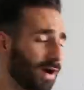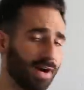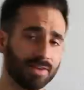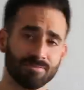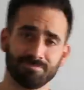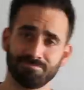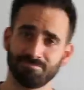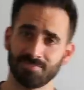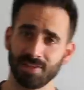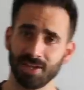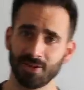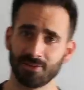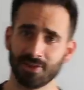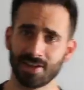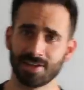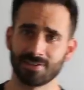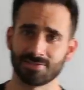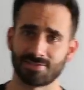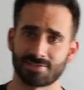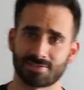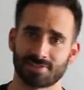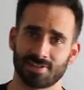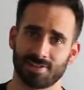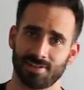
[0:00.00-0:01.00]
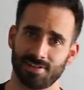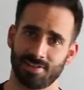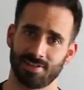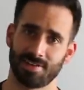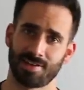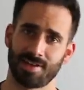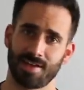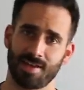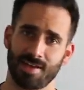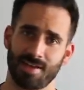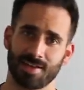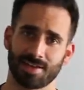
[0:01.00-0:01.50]
But here it is.
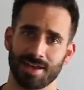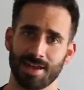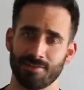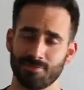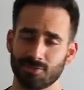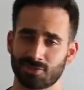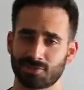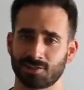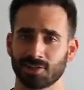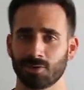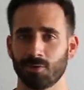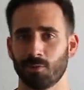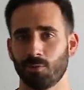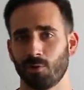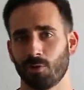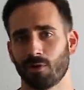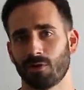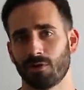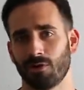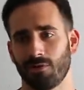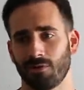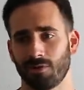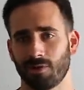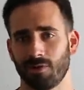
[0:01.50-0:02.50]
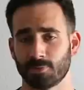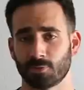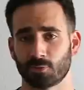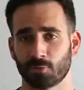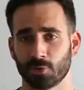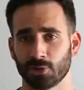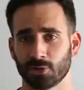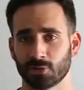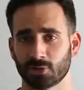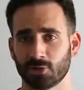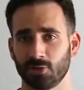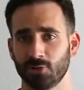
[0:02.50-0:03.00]
Gave this thing a whirl. I'm a
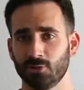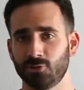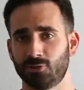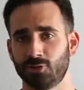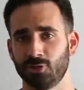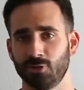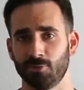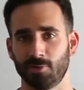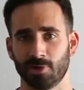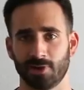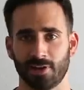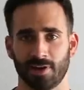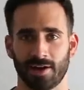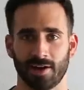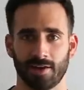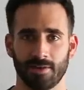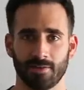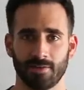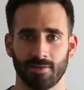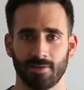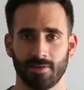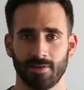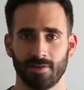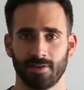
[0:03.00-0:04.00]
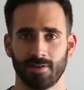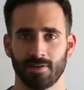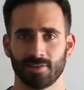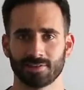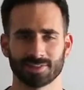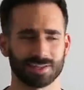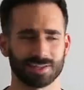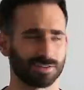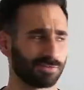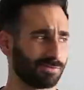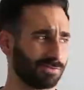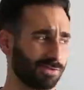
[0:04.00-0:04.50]
real YouTuber now.
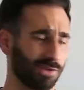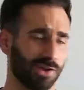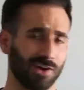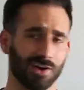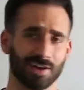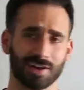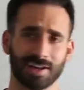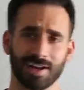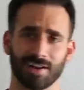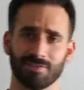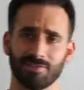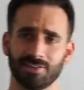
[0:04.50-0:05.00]
I got a vlog and